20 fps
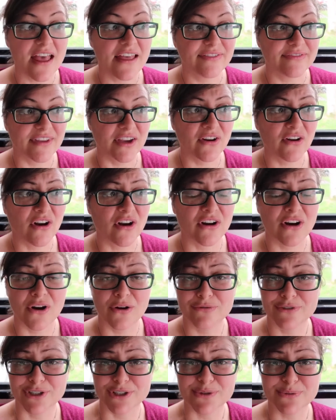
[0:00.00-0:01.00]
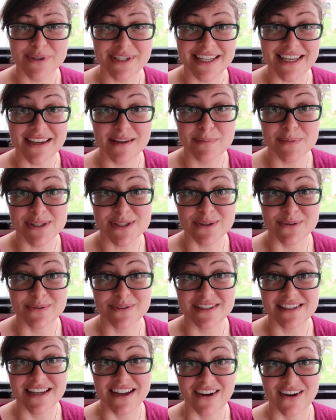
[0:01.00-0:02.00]
There are over 20
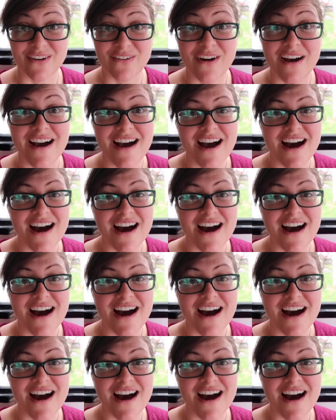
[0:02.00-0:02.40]
episodes now